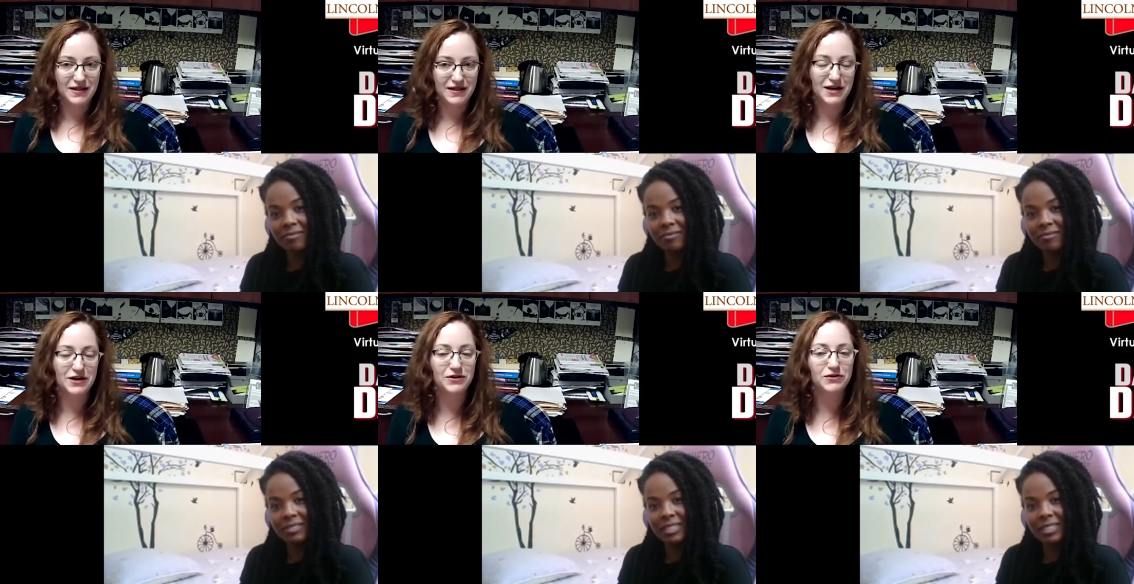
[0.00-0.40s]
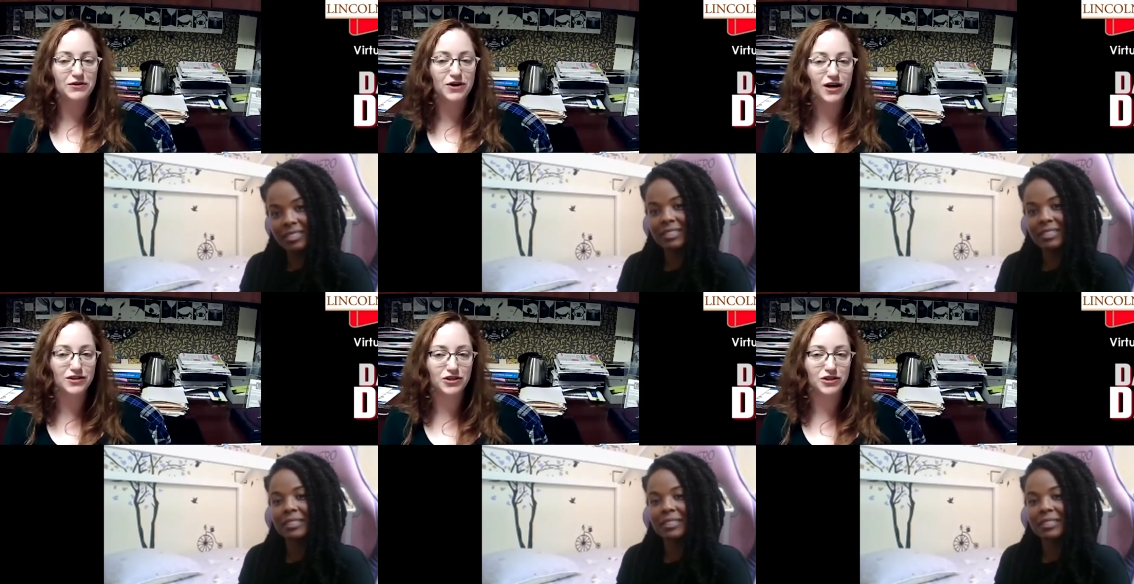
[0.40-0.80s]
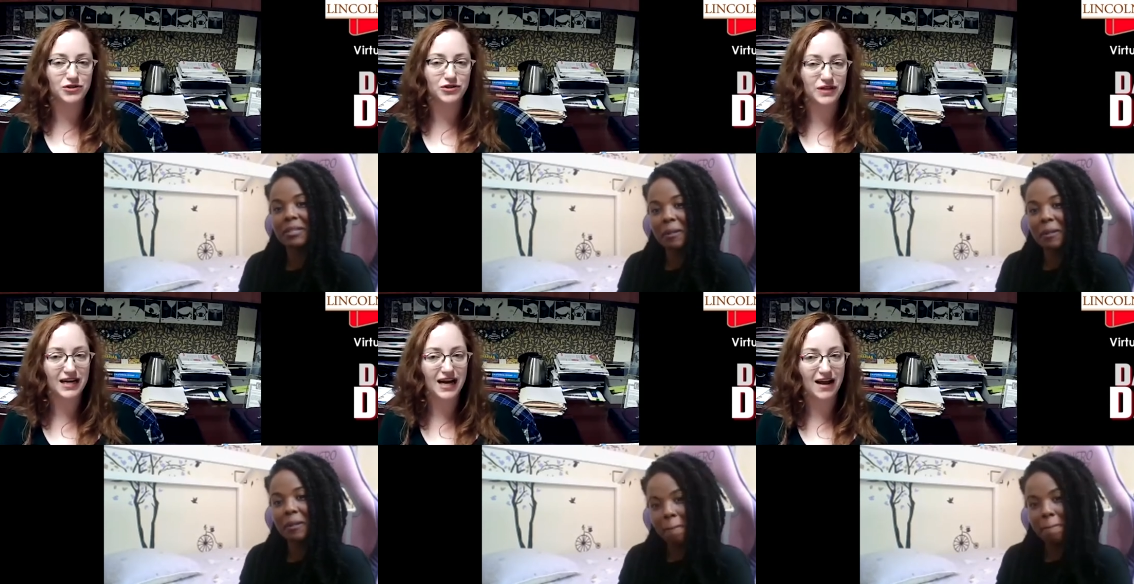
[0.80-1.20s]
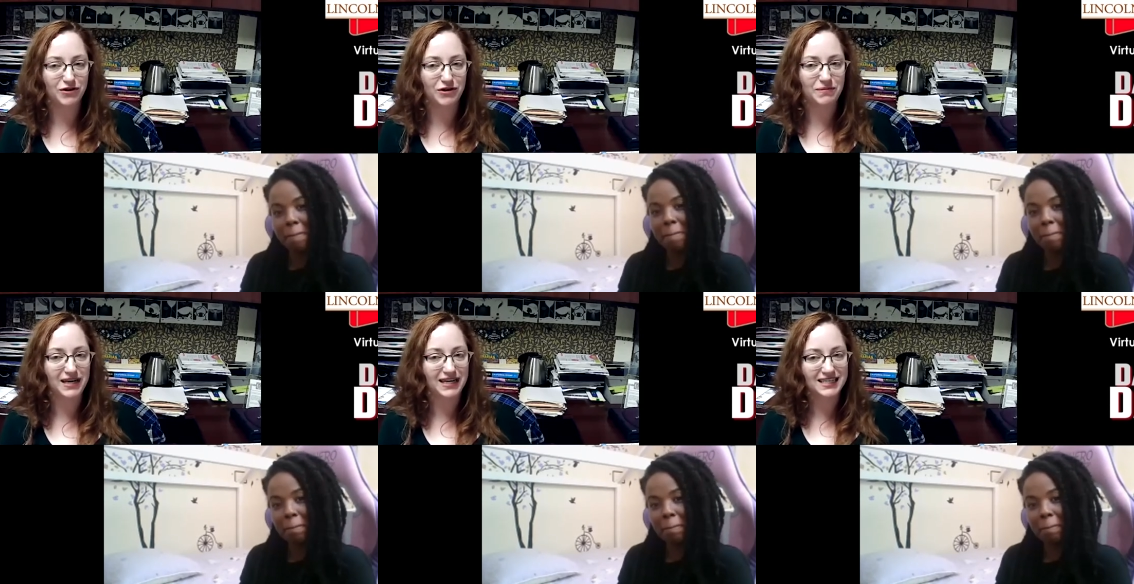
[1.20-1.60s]
Speaker 1: that you're not sure that
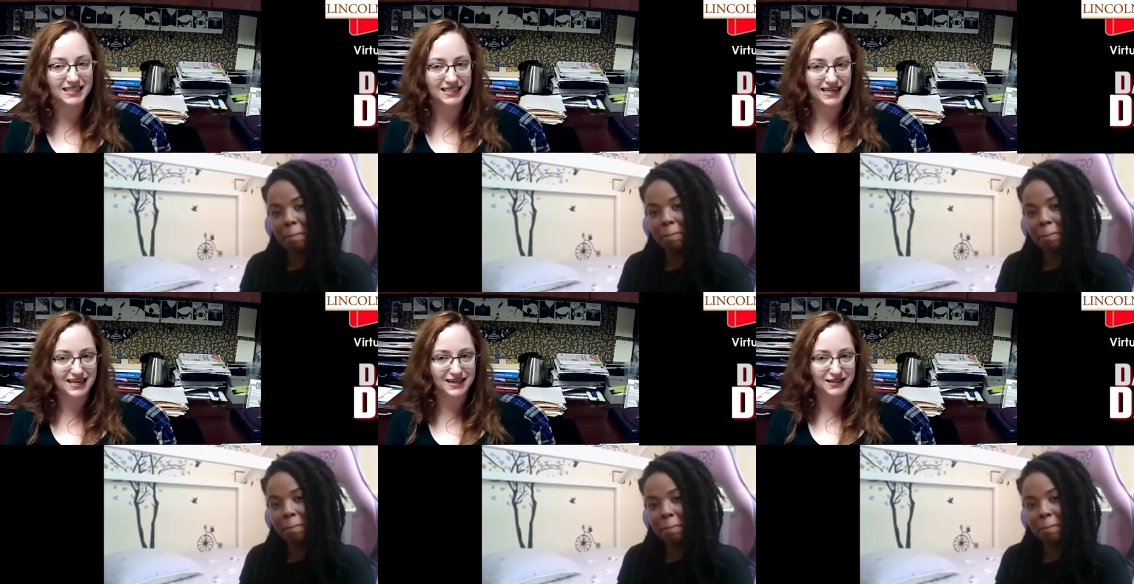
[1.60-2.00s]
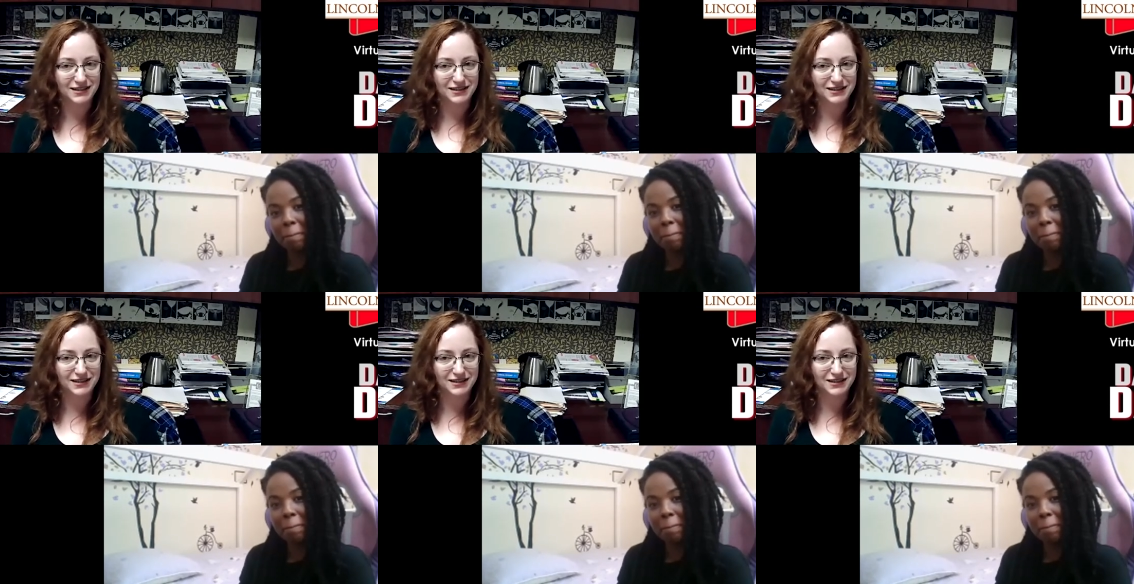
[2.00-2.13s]
everybody sees?